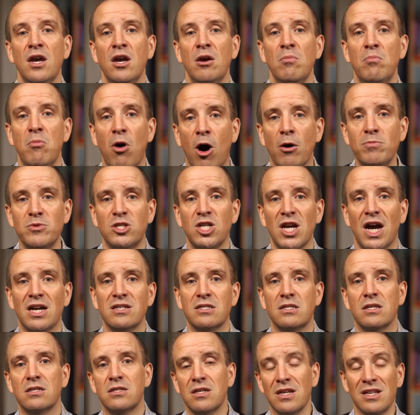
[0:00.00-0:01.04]
mob
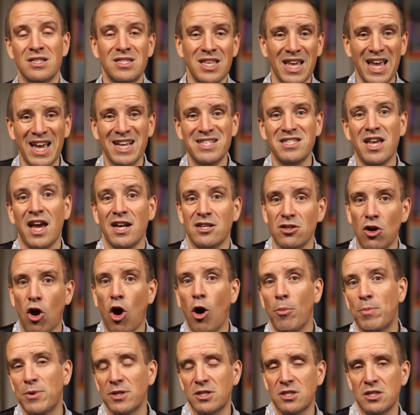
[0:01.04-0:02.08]
justice is the exact
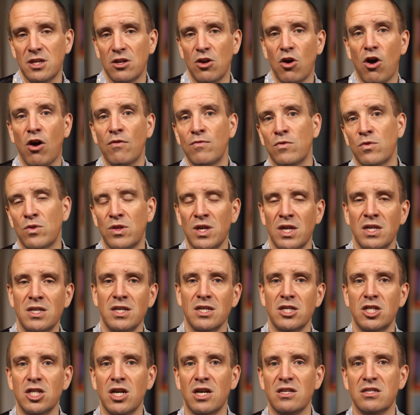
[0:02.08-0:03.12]
opposite of
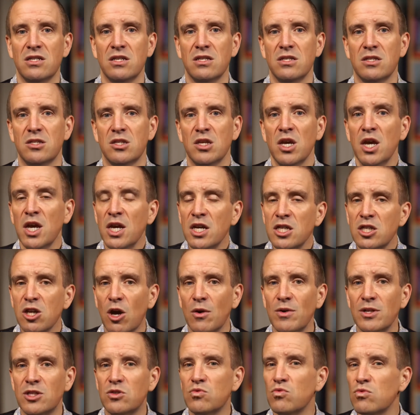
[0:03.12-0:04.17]
authentic justice.
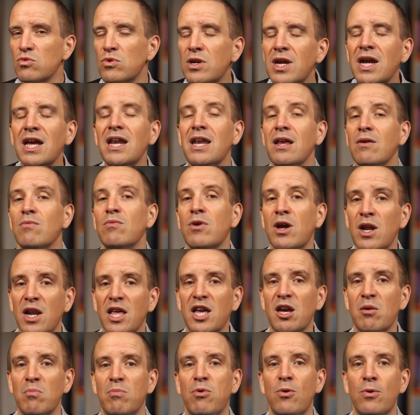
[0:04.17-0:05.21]
So it's really,
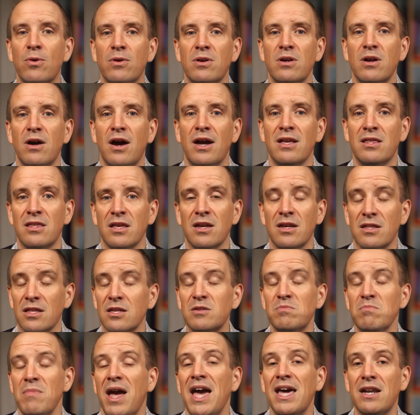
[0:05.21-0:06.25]
really important, I think.
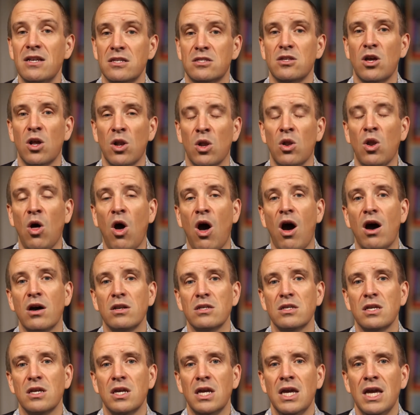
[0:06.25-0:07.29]
This matters a
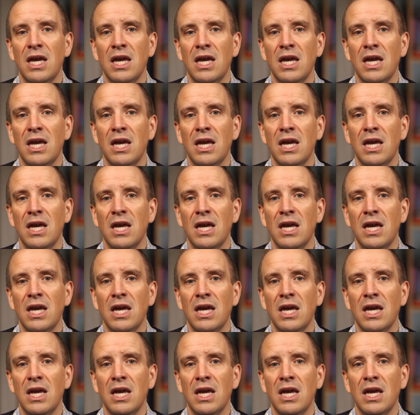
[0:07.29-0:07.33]
lot.